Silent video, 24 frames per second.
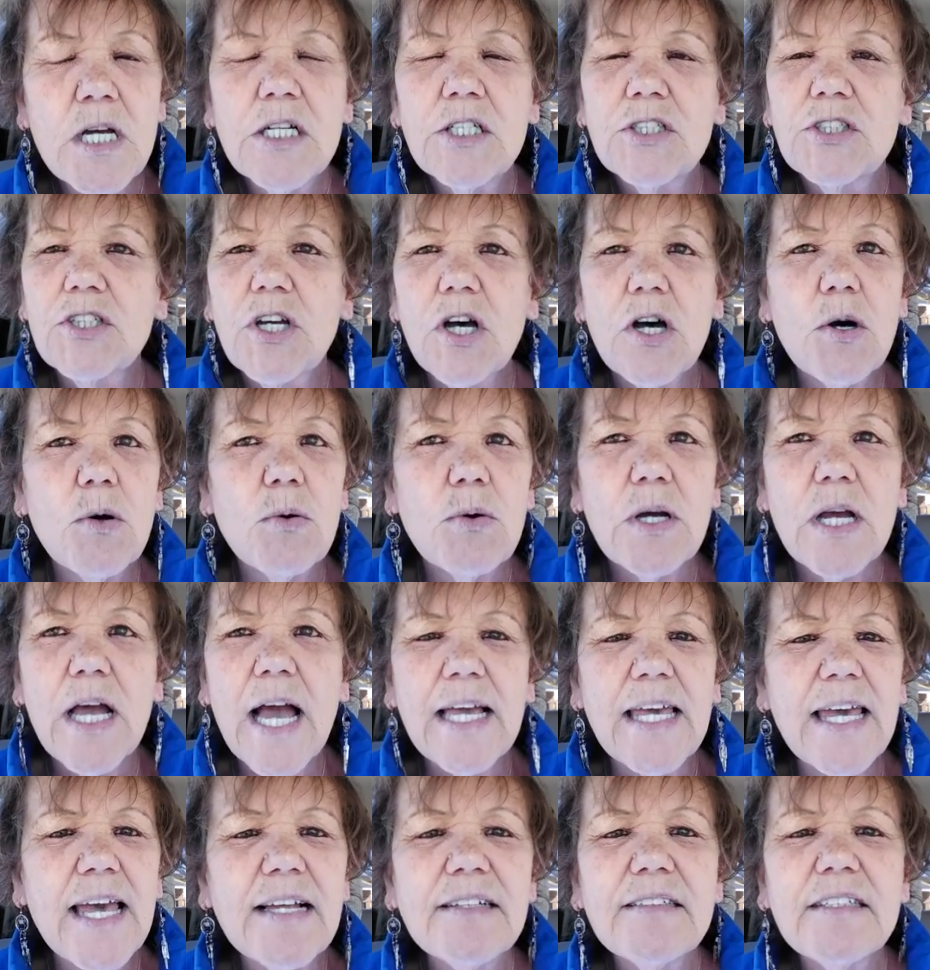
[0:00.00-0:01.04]
So
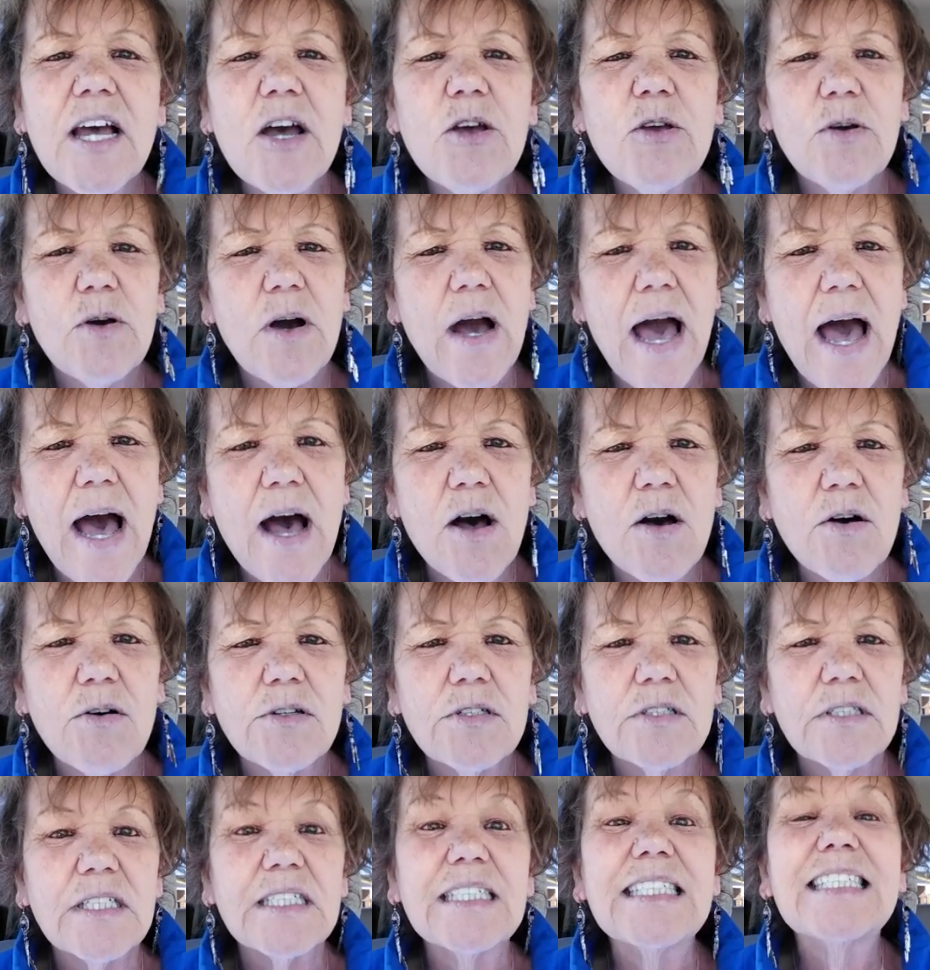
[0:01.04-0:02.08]
I can't tell you how
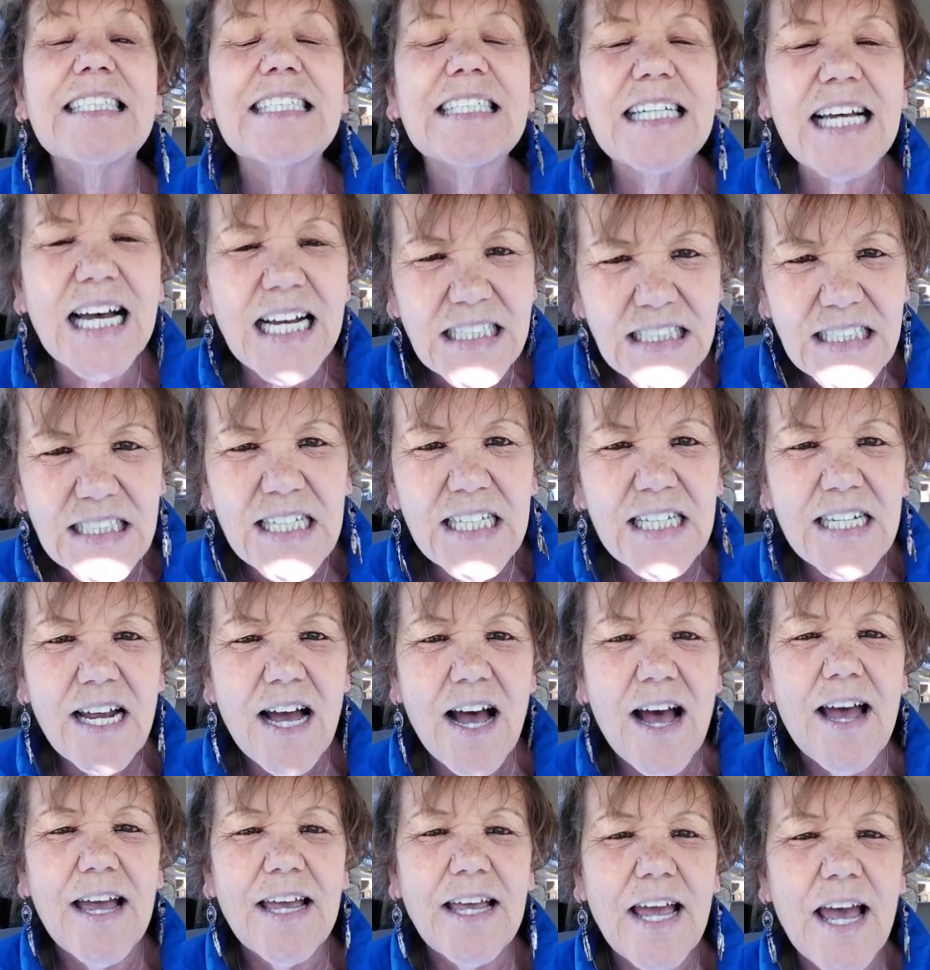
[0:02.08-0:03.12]
disgusted
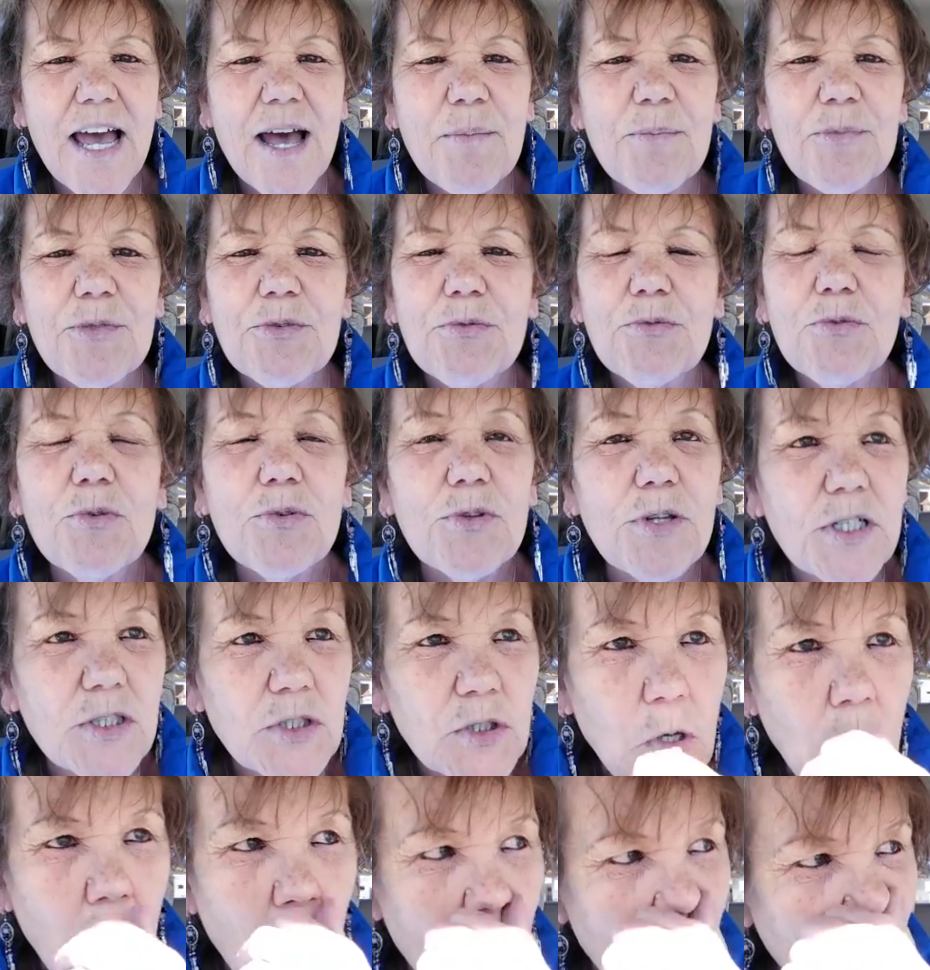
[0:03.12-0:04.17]
I am through
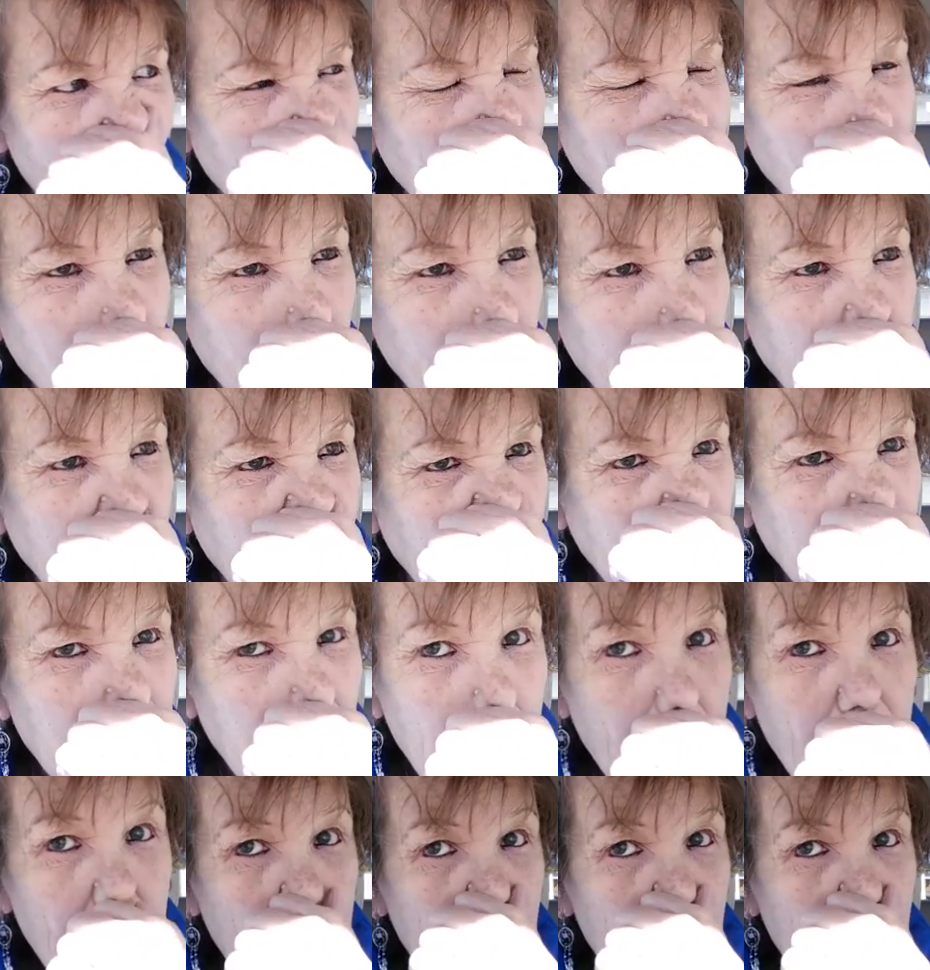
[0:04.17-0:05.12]
all this, because